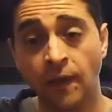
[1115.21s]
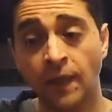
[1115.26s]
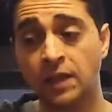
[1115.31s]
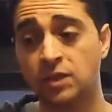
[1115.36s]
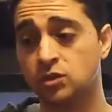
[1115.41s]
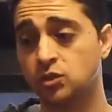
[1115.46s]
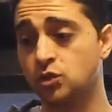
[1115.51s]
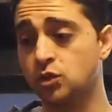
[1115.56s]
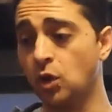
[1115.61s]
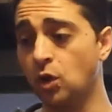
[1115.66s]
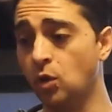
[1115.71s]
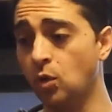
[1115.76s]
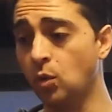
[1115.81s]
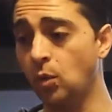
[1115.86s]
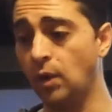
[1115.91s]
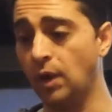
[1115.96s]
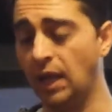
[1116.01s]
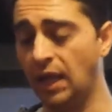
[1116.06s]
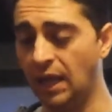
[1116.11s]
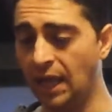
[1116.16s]

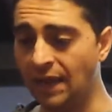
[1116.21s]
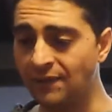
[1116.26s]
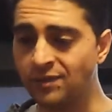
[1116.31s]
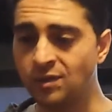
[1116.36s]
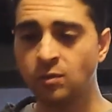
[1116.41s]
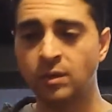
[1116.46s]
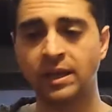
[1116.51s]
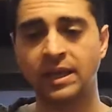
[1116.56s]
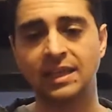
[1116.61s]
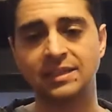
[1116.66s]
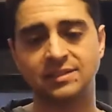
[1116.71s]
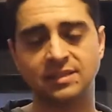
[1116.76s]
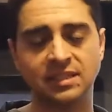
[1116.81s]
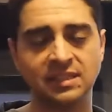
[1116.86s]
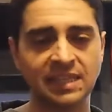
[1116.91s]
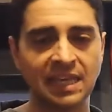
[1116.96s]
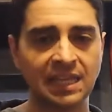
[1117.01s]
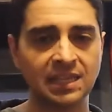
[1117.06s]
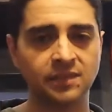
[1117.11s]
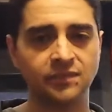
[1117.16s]
So everyone gets in
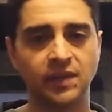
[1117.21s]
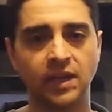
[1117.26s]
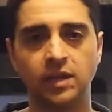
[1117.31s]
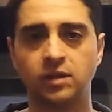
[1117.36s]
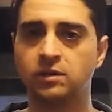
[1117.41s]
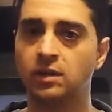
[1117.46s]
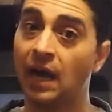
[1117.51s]
the elevator.